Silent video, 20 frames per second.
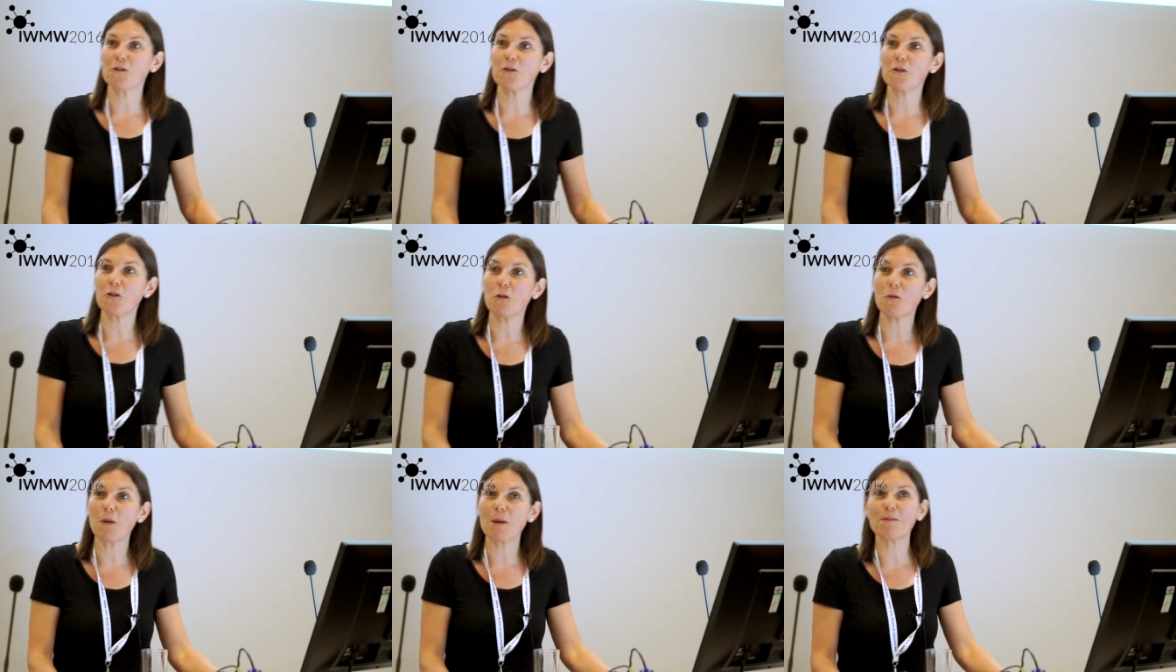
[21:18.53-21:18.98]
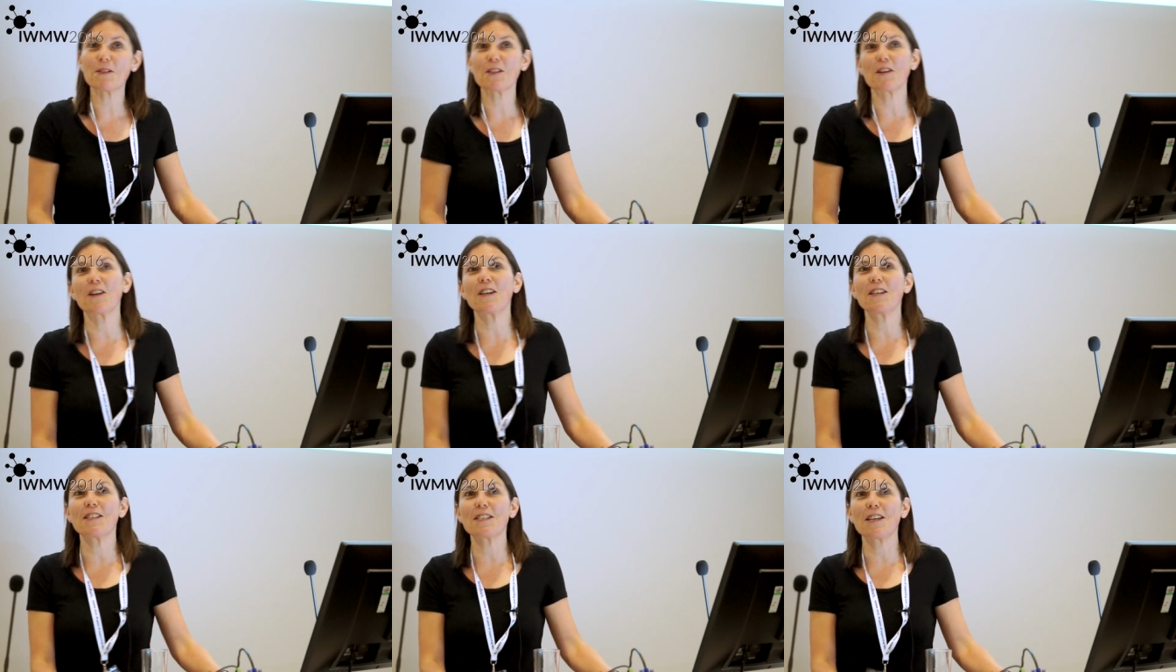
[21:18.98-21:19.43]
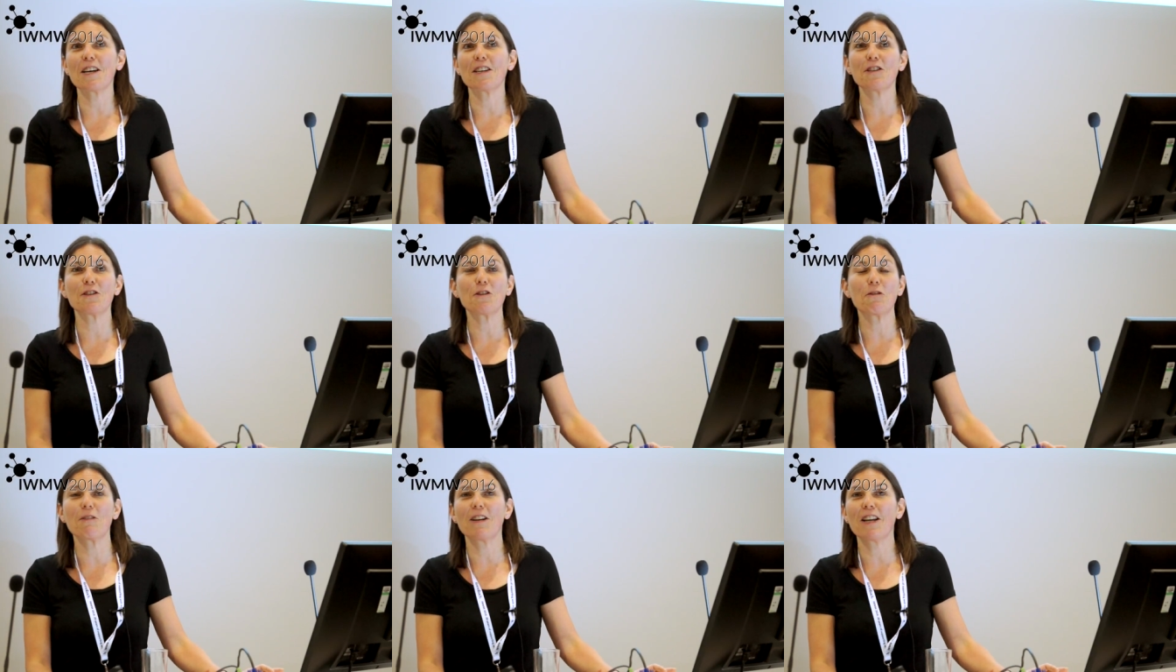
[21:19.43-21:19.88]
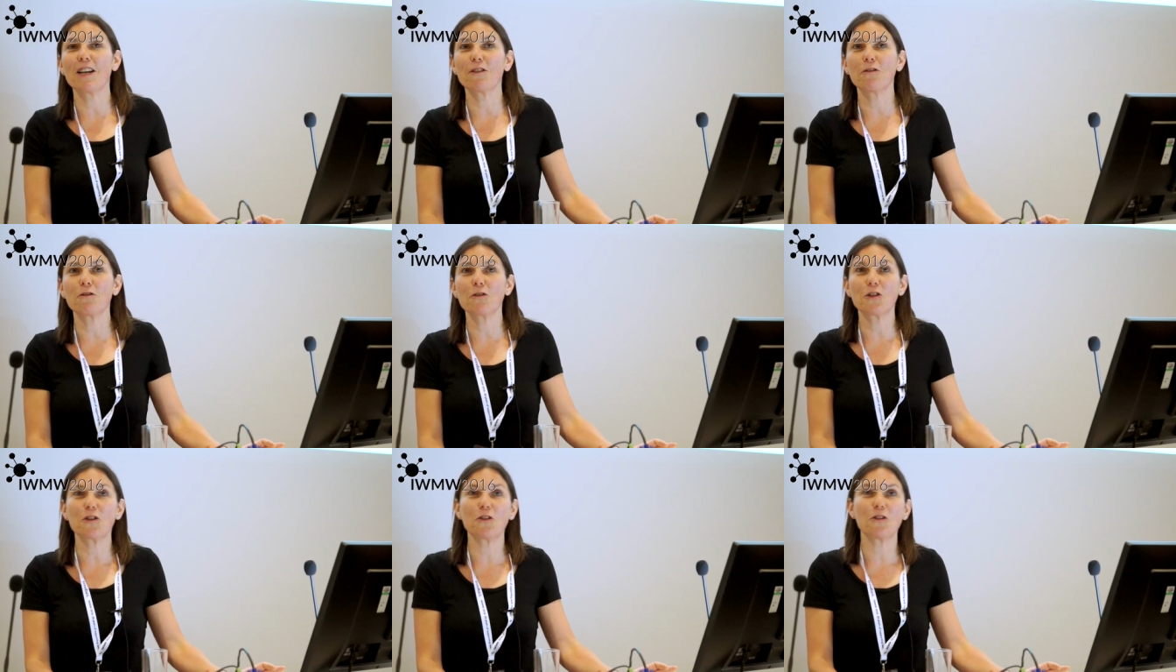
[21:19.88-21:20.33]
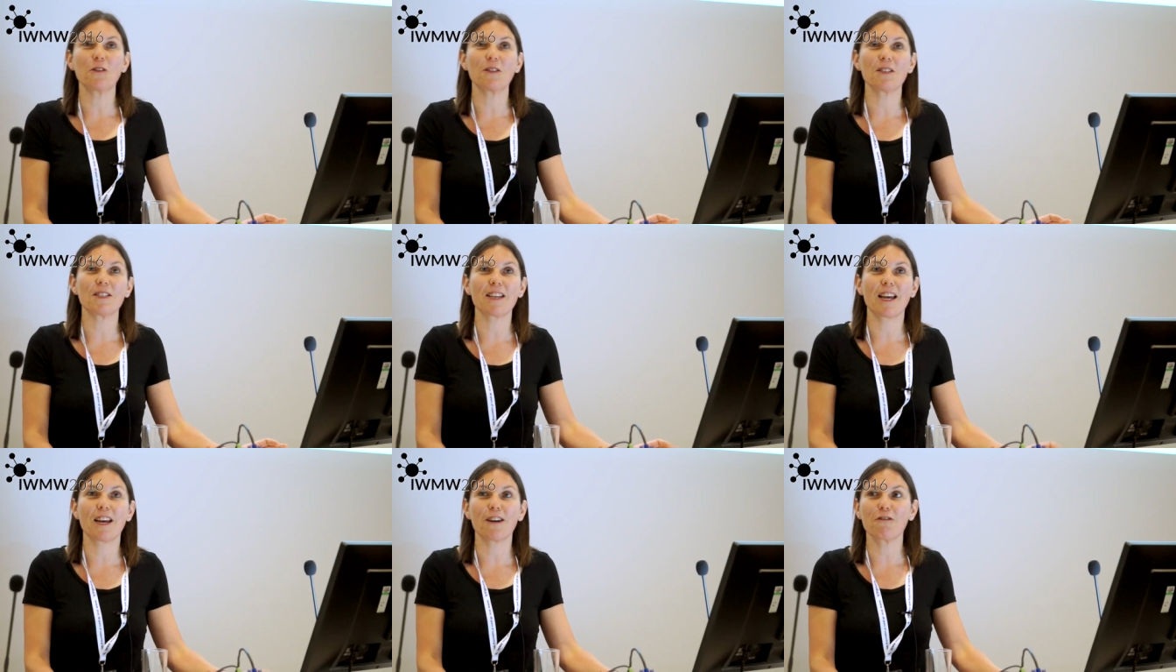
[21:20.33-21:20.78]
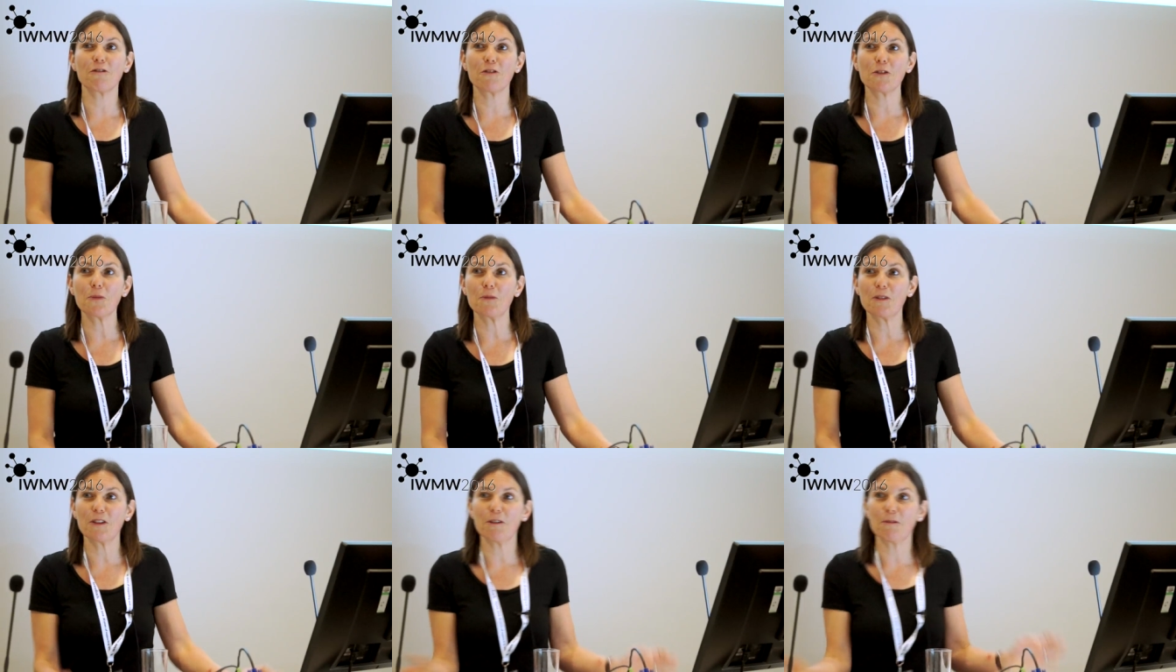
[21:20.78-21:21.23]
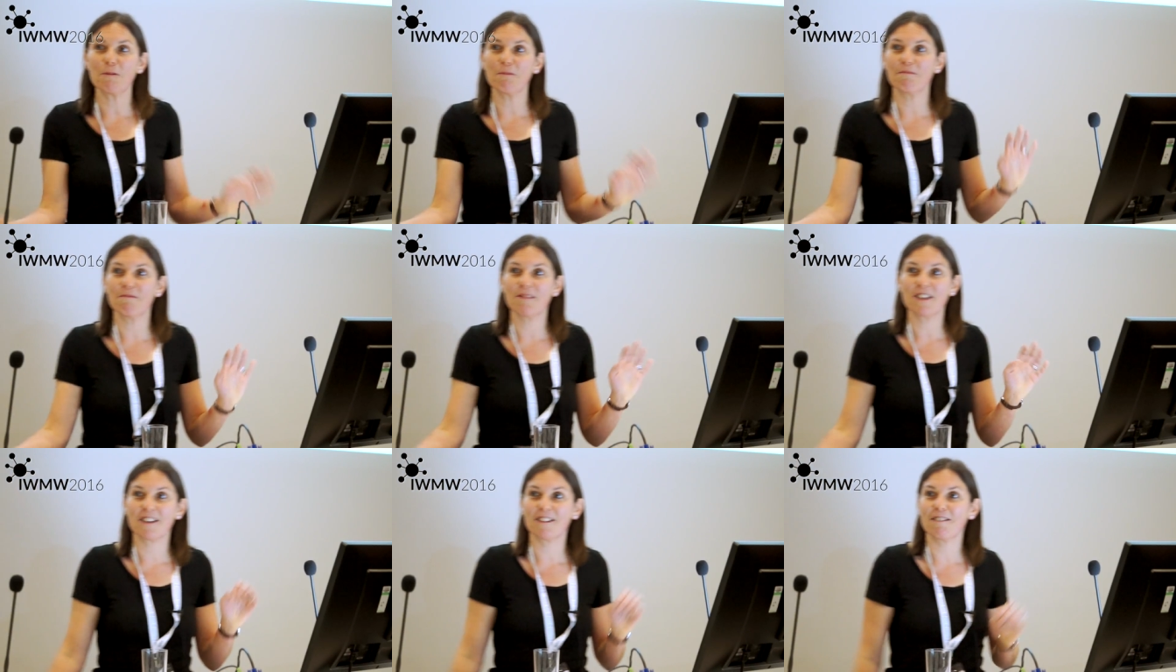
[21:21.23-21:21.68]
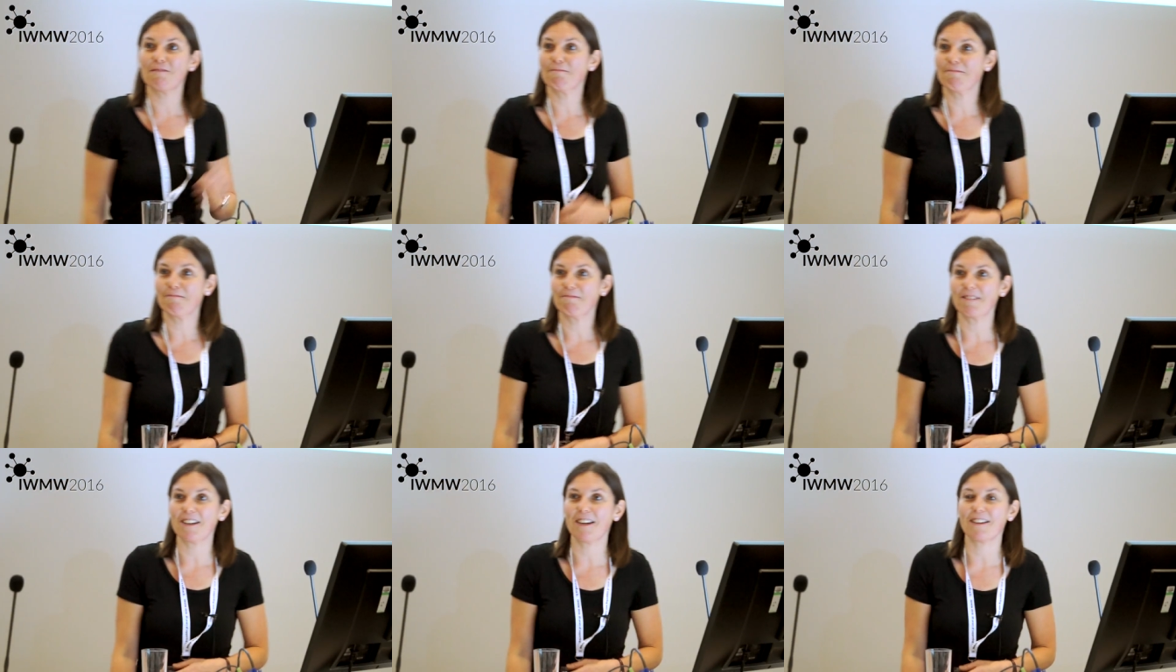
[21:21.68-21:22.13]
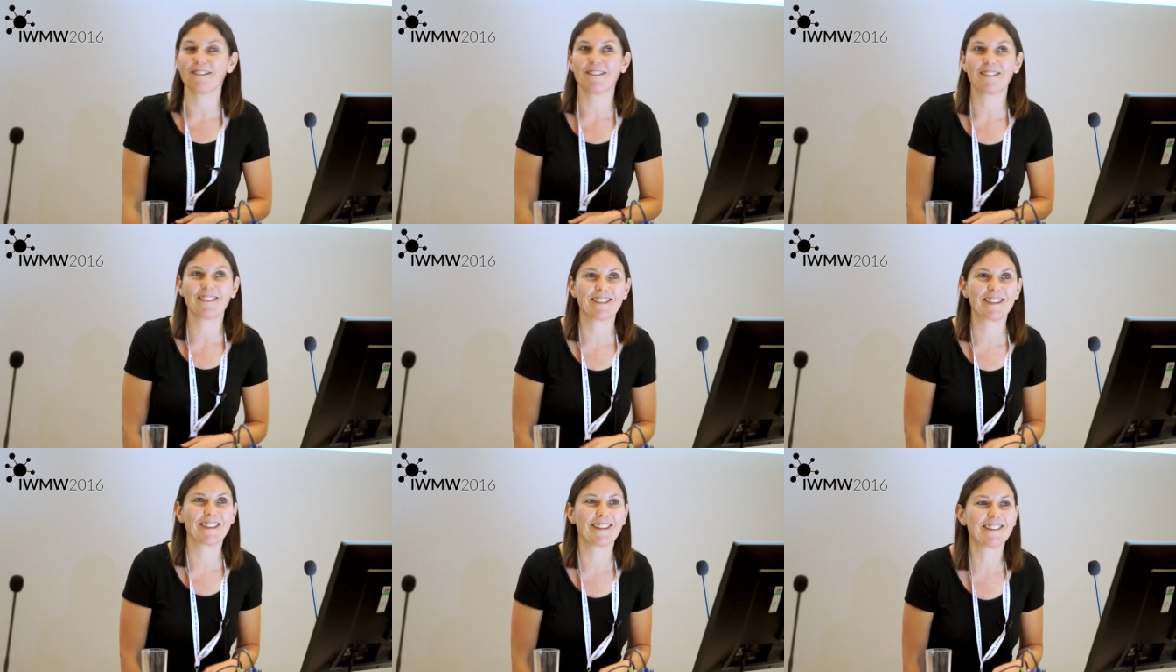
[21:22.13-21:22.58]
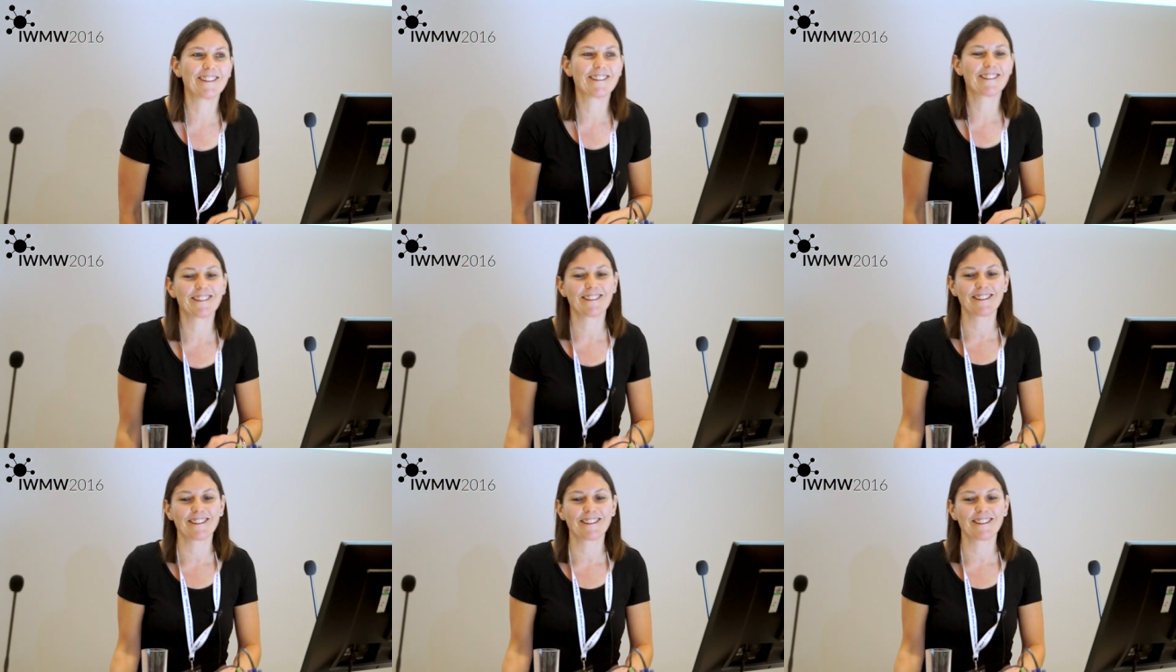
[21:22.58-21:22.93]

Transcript: on your websites and don't let your students get cross with you. So. Yeah.